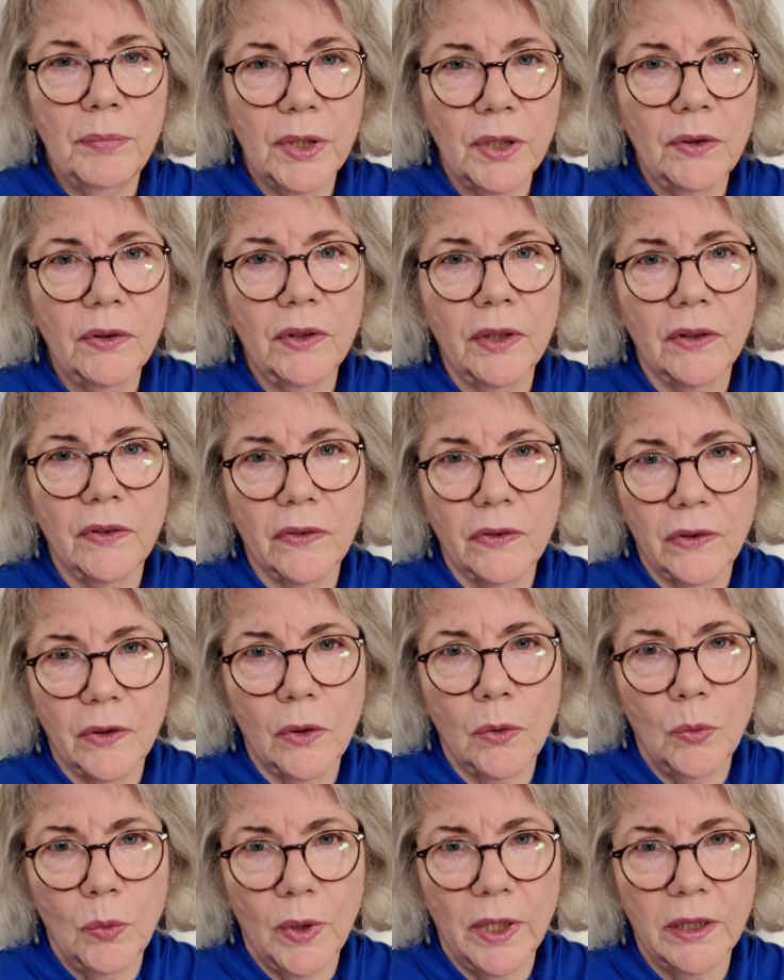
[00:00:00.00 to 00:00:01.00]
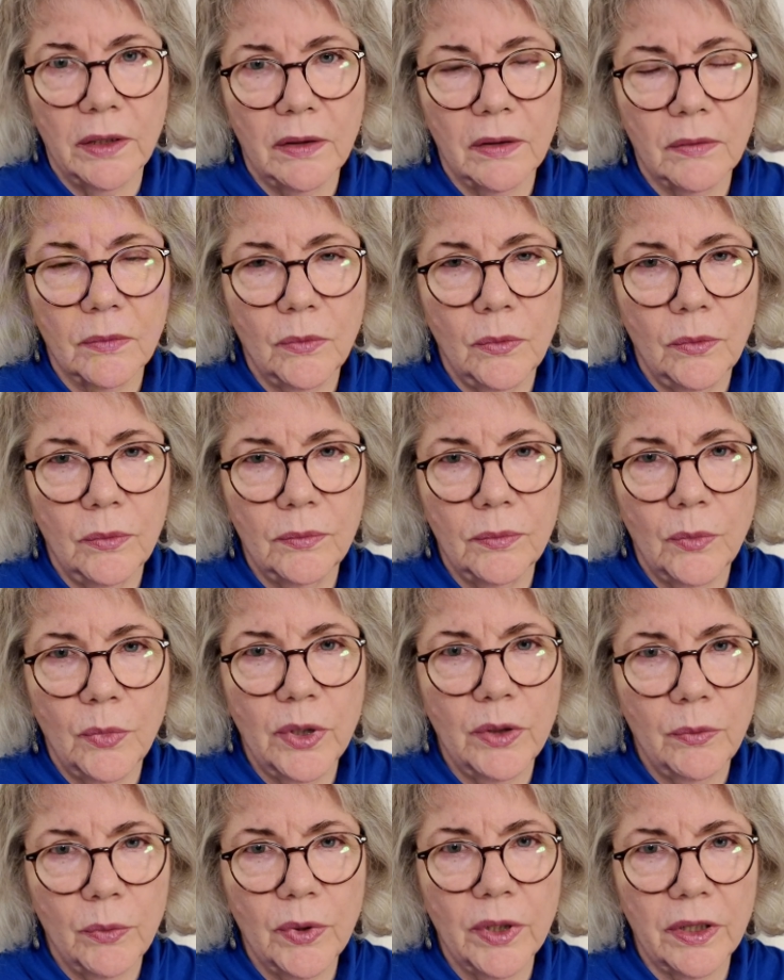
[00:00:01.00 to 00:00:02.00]
built it so well.
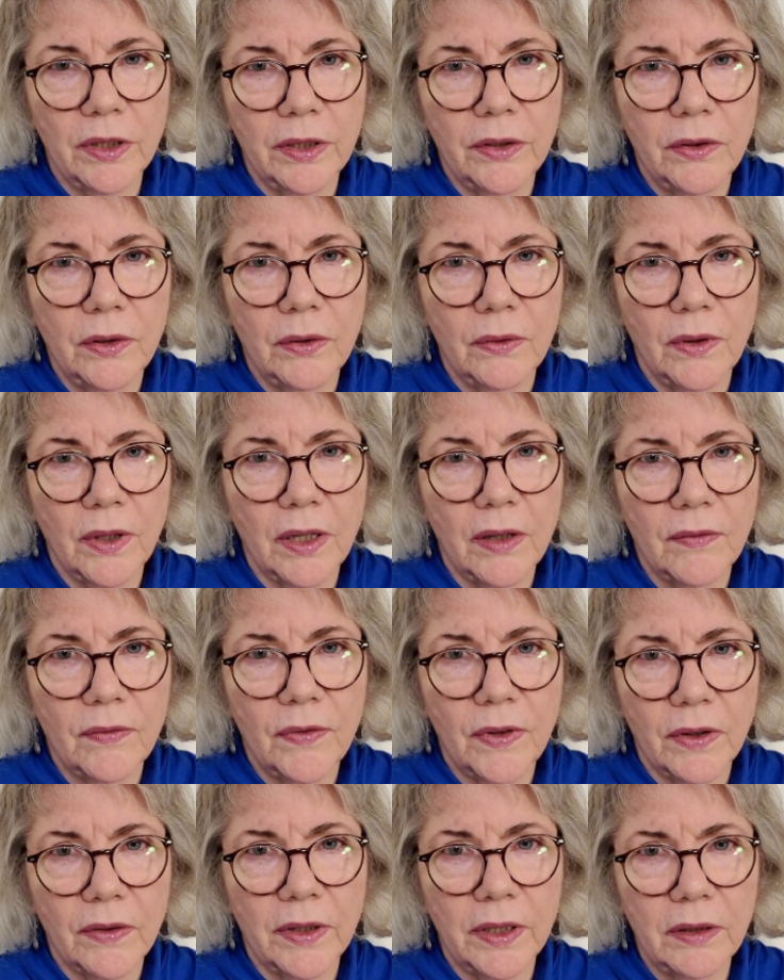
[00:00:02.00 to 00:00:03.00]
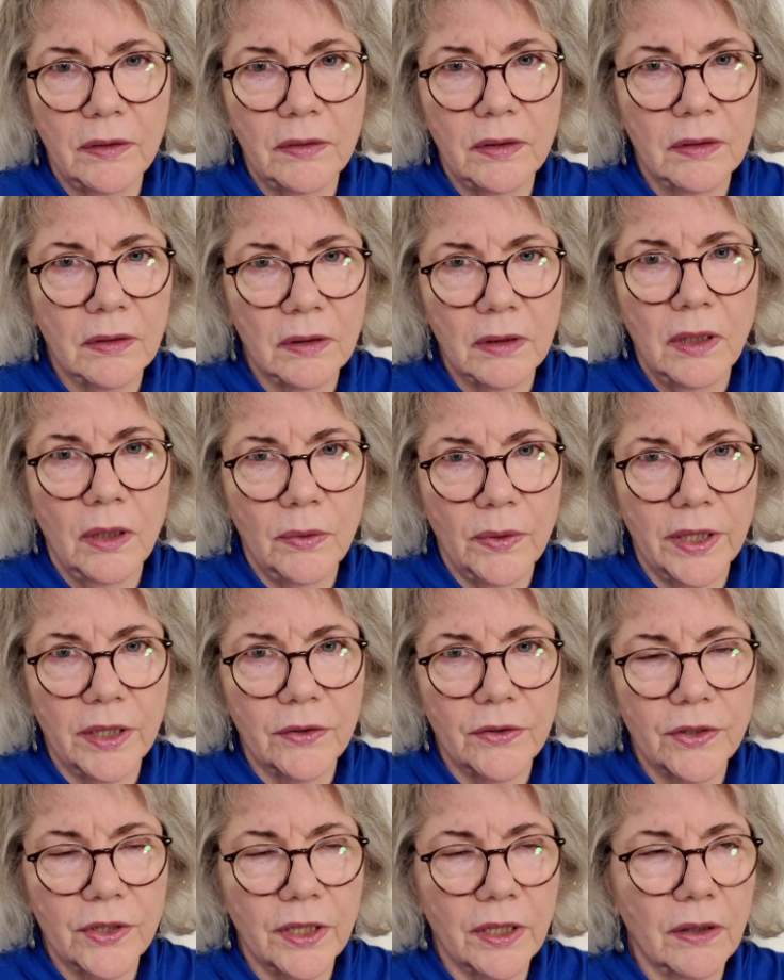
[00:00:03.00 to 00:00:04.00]
We really do have very low
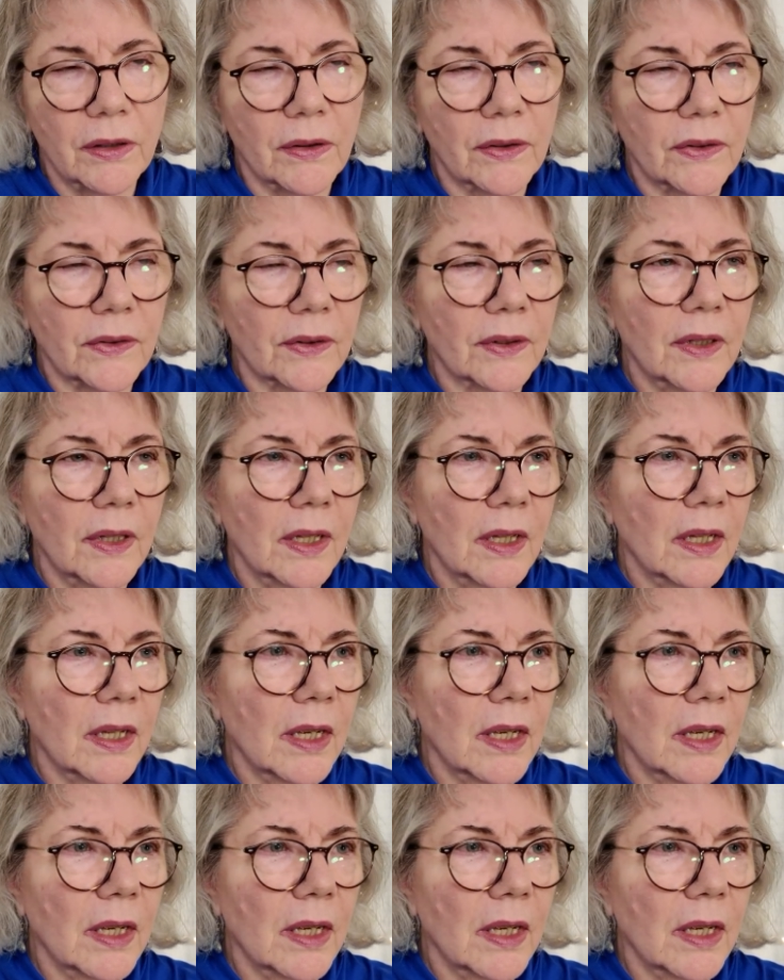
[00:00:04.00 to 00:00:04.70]
energy costs.